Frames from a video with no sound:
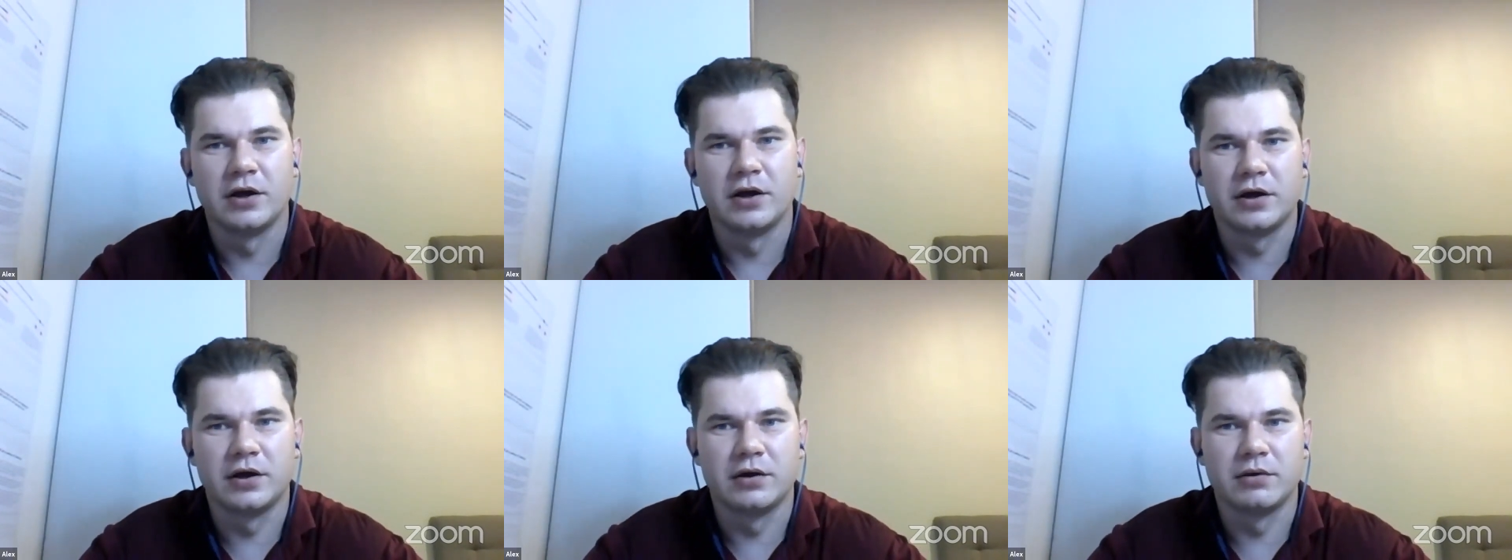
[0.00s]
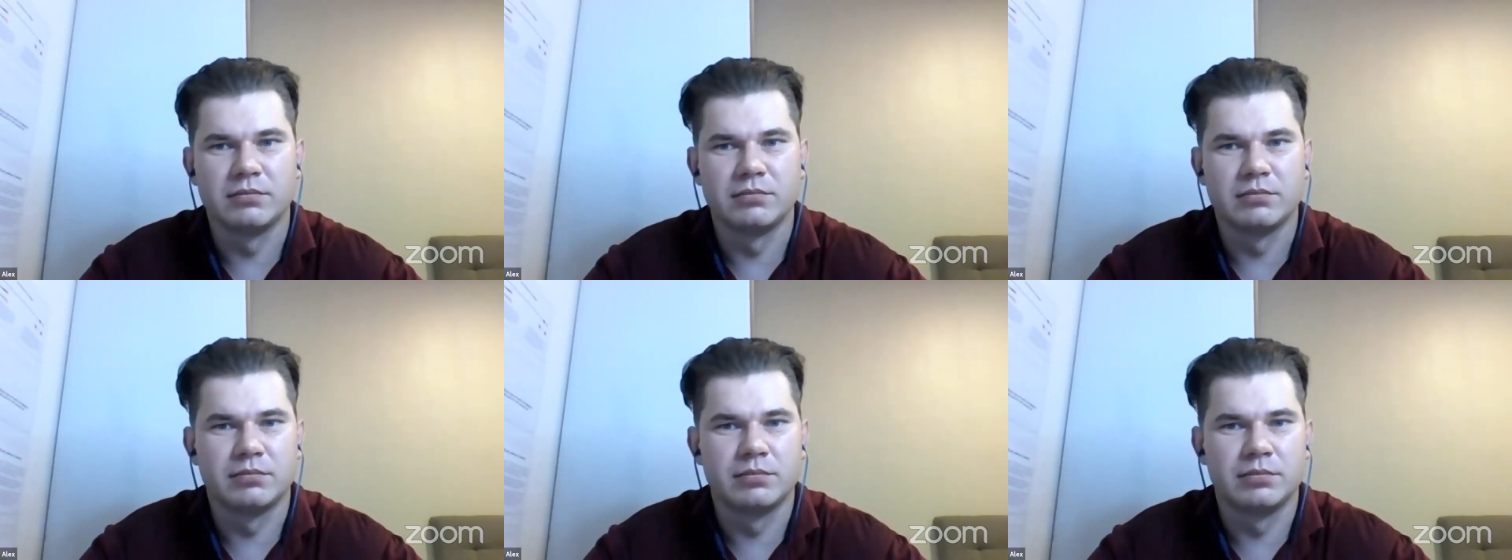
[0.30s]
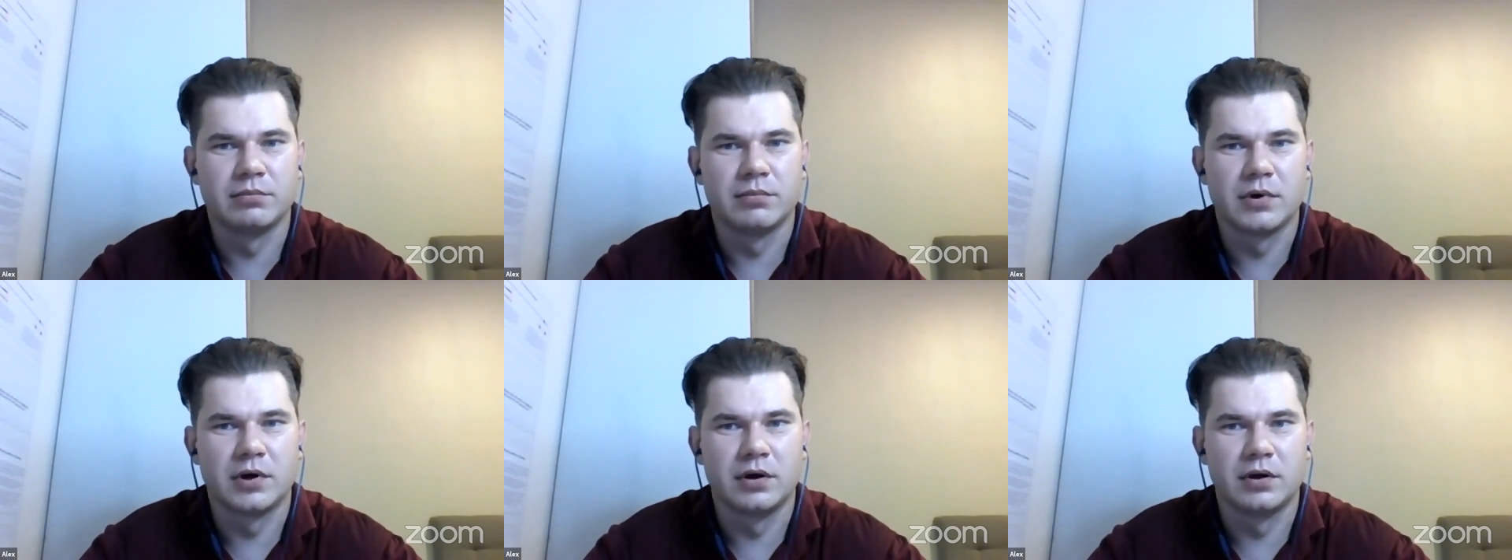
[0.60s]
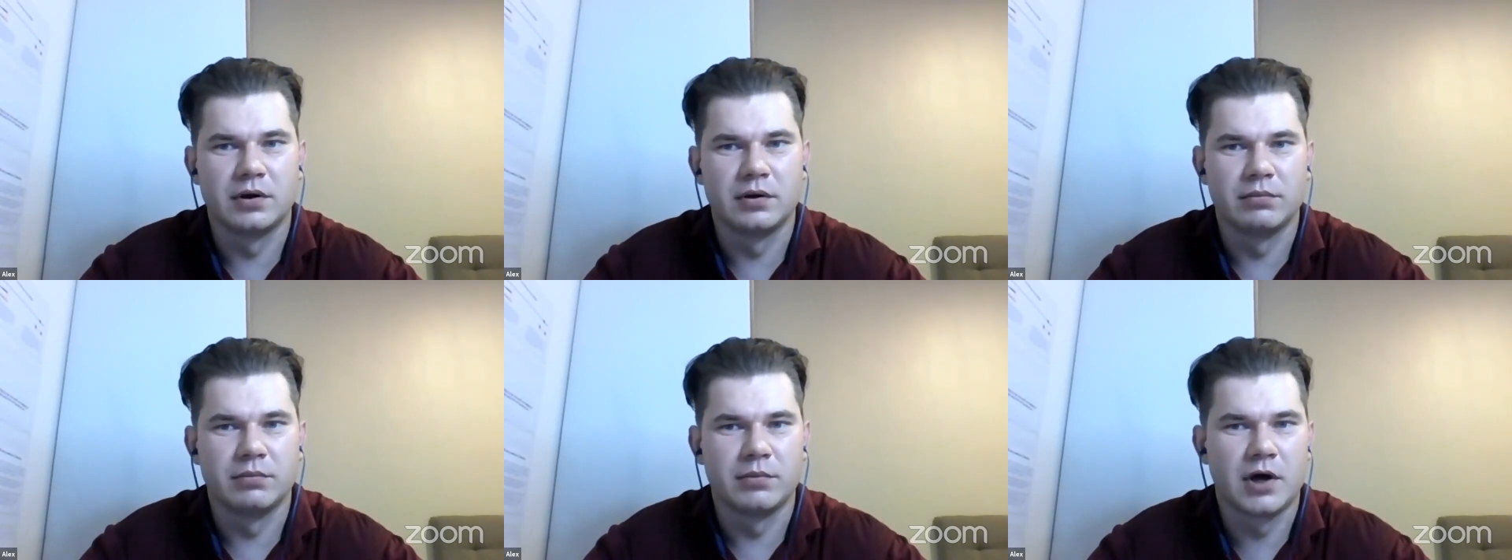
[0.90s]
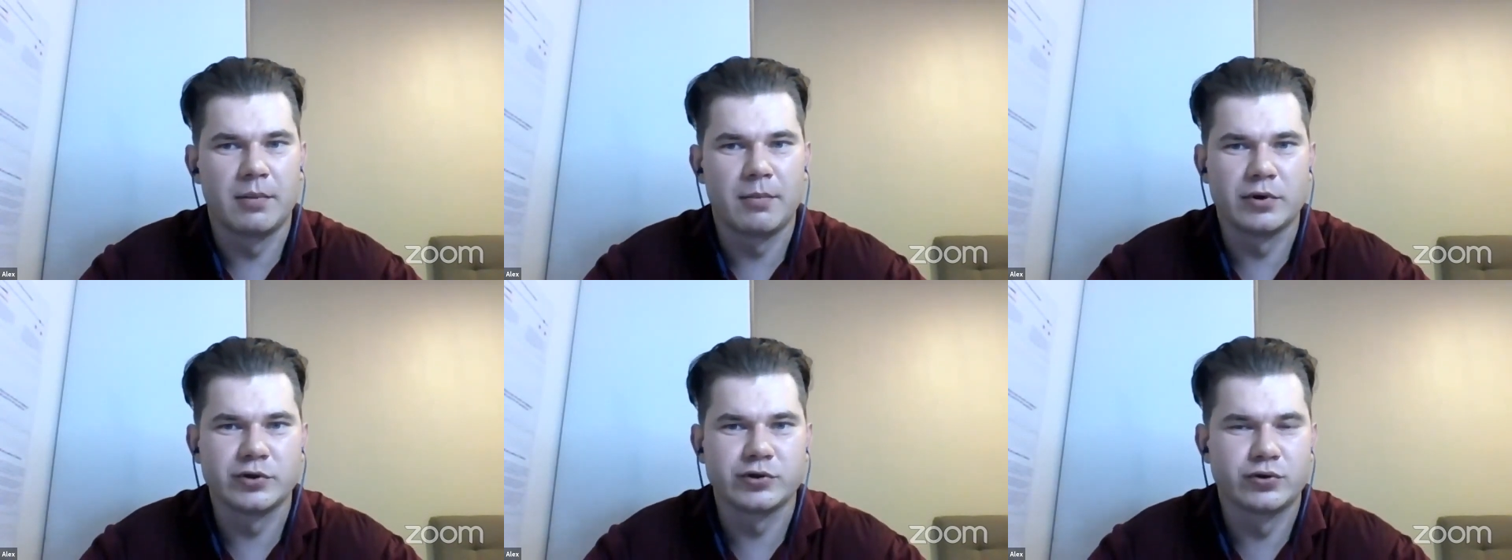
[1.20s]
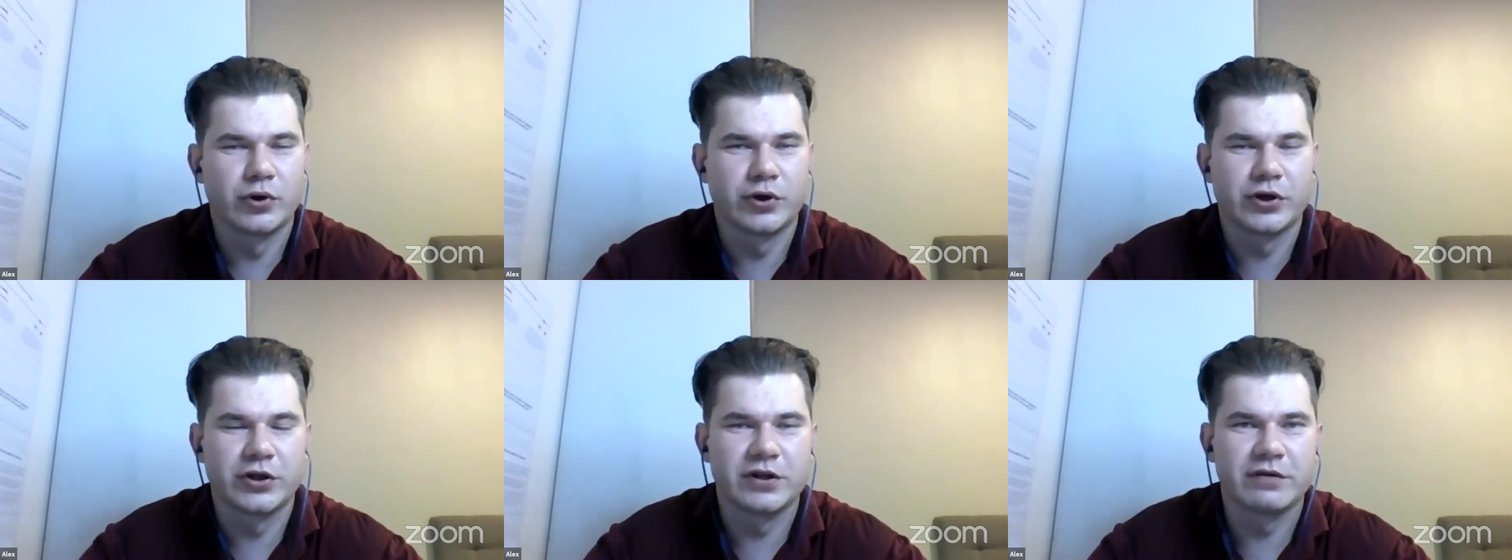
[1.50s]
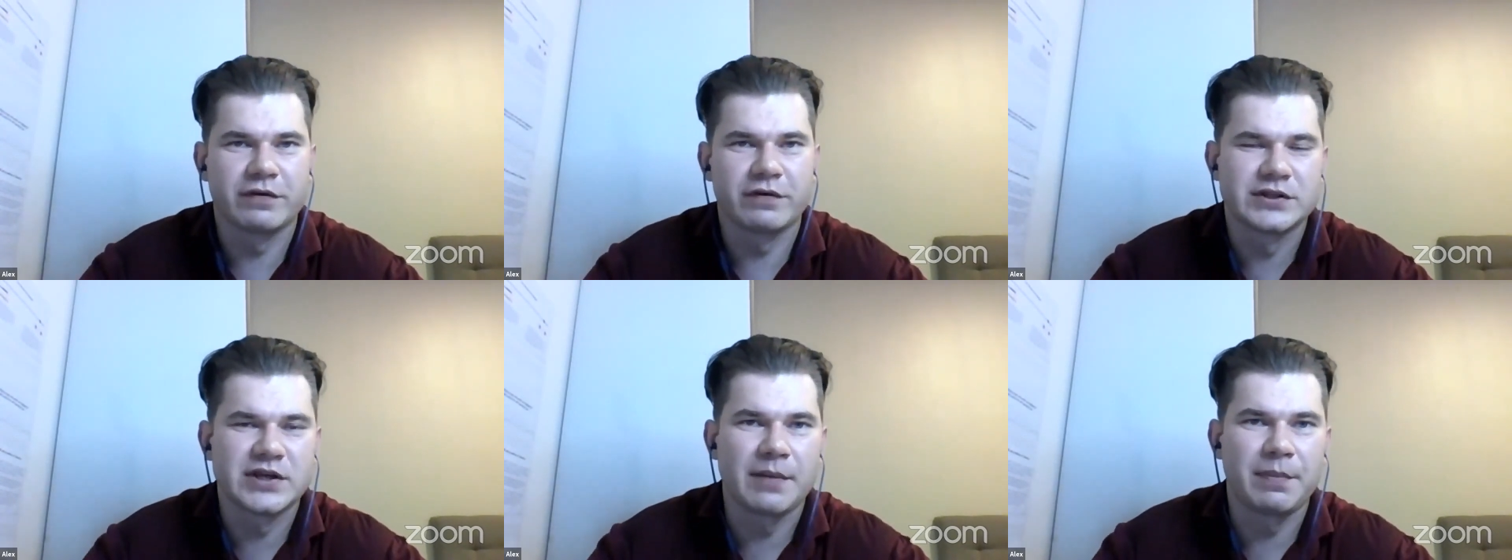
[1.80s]
um, uh, almost 30
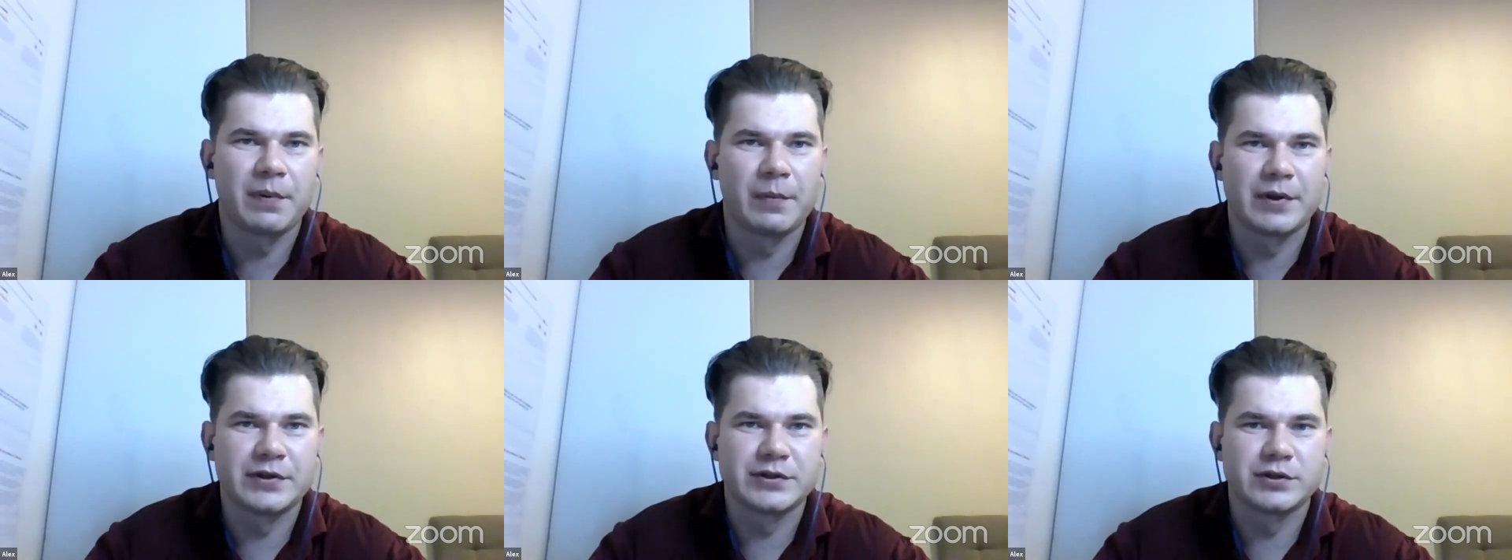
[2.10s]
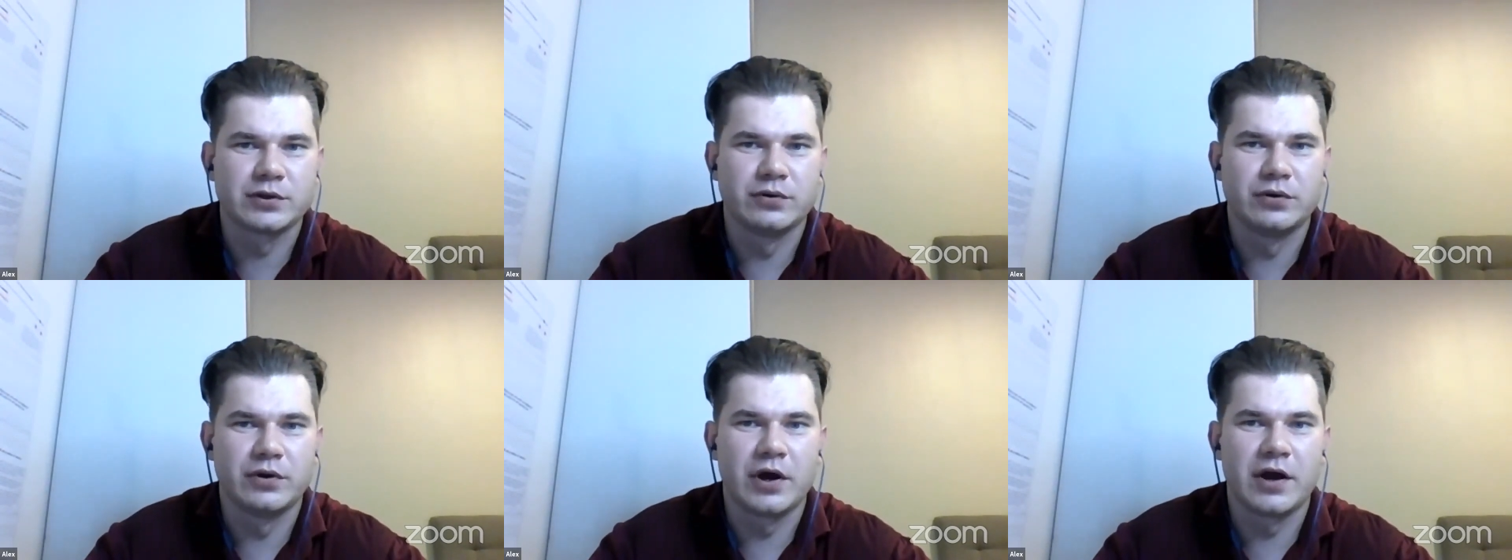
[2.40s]
different supplements